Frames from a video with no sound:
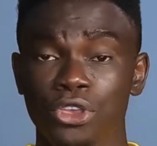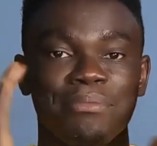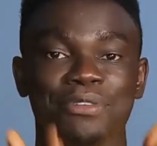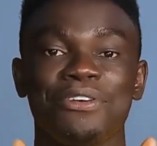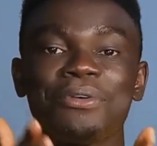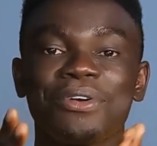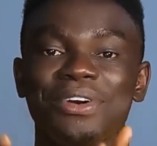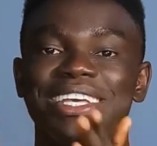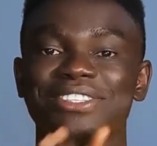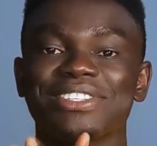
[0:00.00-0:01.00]
Before we go
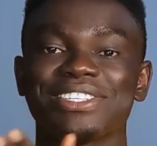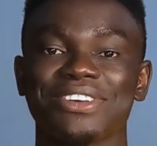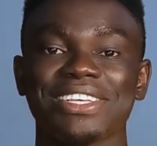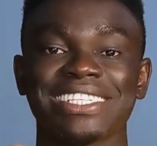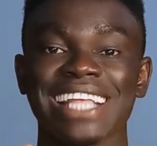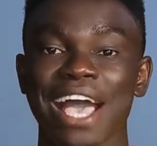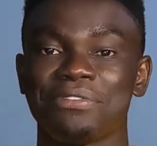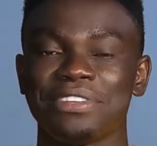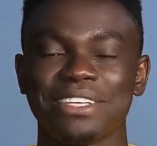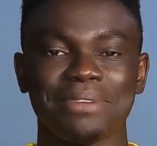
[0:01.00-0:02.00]
into discussing
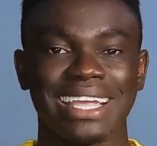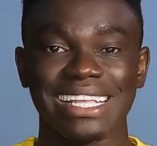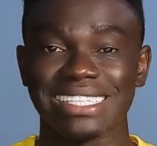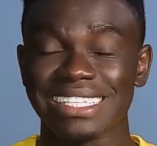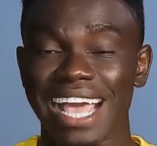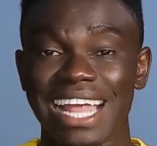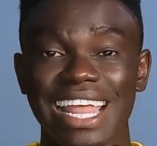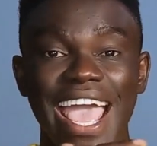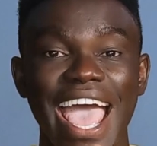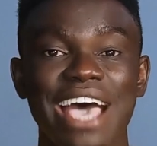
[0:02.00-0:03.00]
affiliate marketing
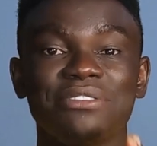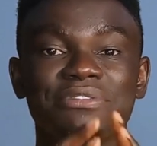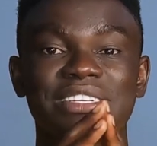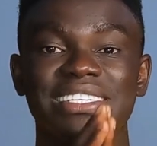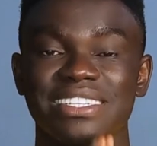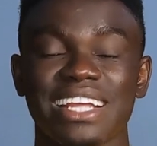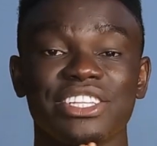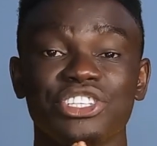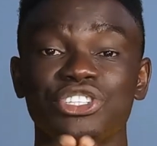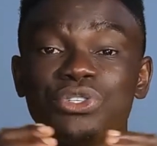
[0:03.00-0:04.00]
and every
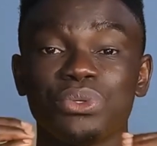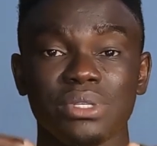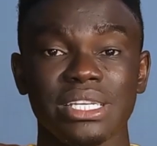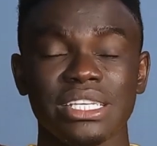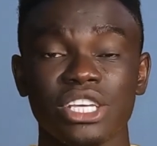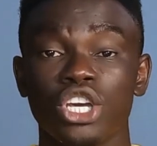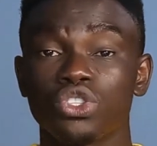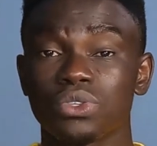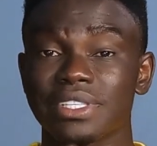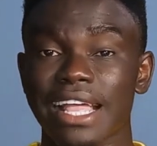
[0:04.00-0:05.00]
strategy you need
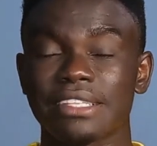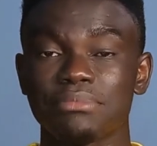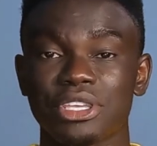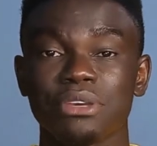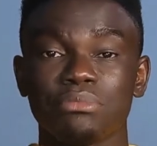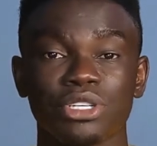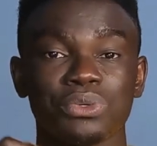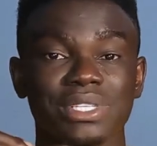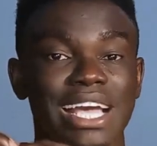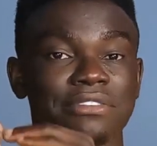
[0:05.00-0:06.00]
to start making
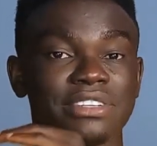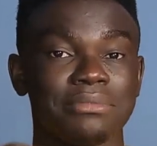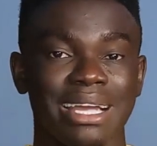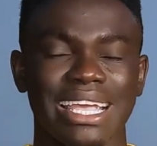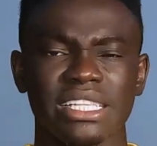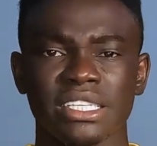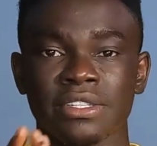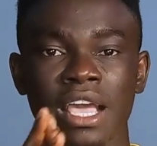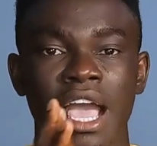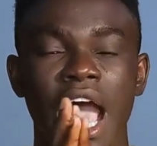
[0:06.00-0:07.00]
money with affiliate
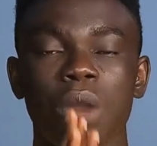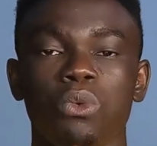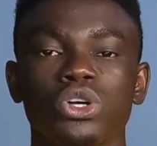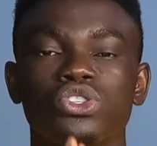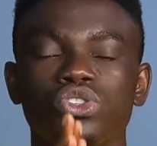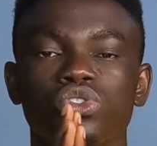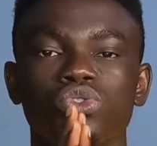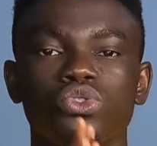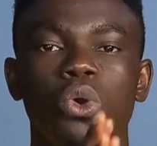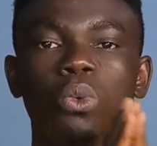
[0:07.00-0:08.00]
marketing, I want you to
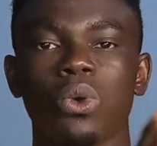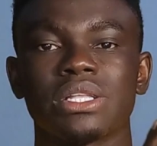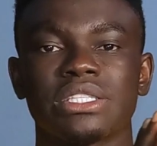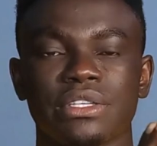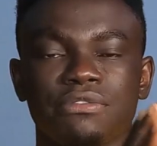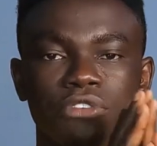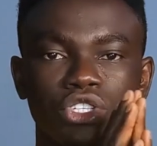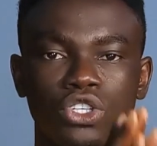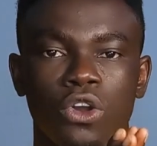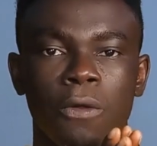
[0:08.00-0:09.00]
know one thing for
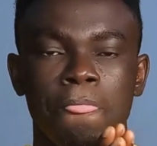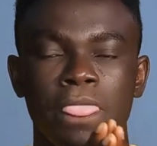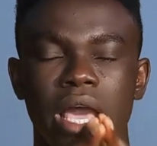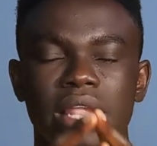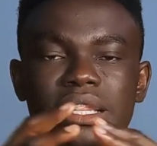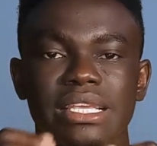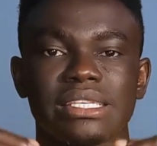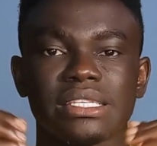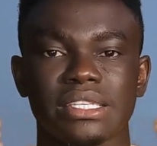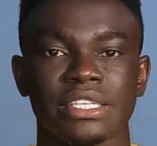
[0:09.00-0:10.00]
sure, and
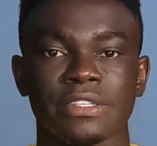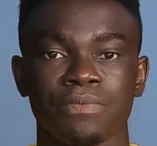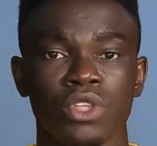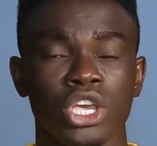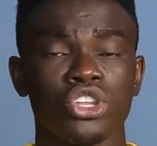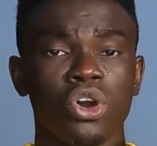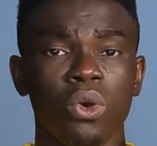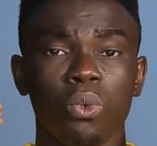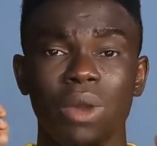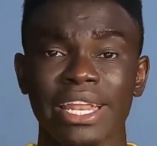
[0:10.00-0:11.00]
this is it. You
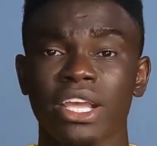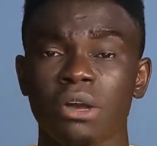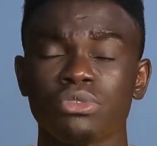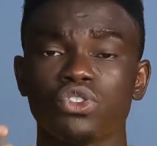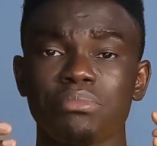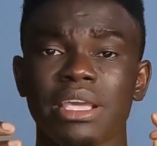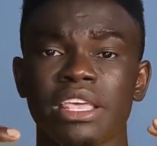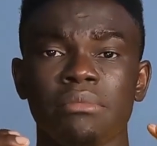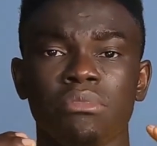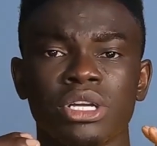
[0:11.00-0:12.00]
know, when it comes to
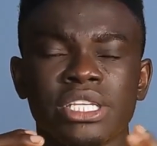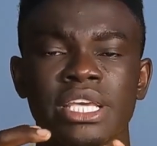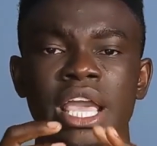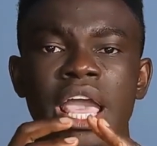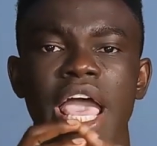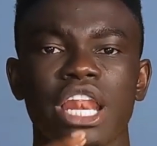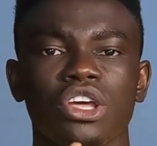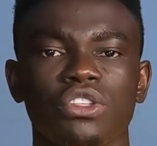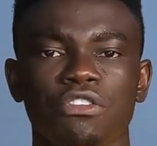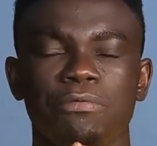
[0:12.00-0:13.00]
making money, a
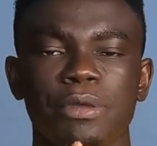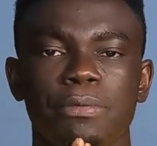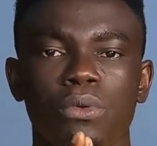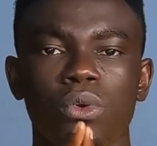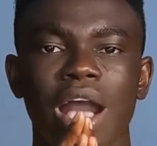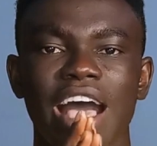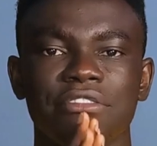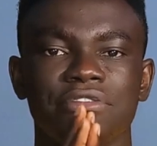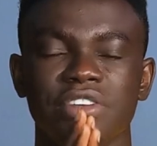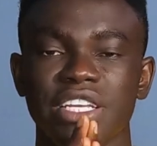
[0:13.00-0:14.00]
lot of people
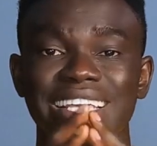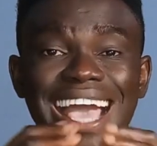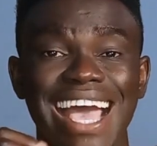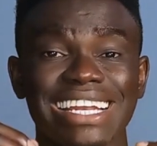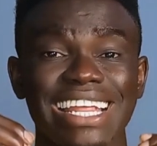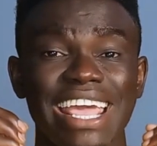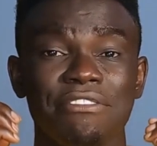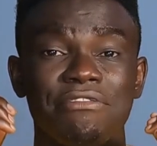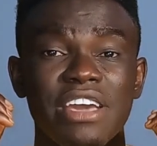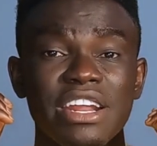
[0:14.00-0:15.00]
have really had a
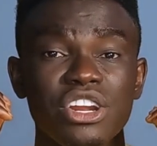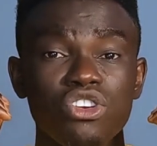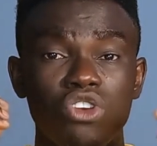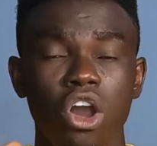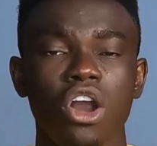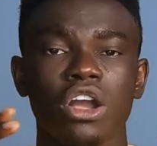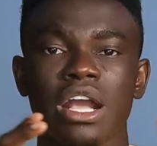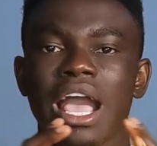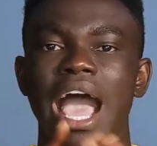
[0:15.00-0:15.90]
very wrong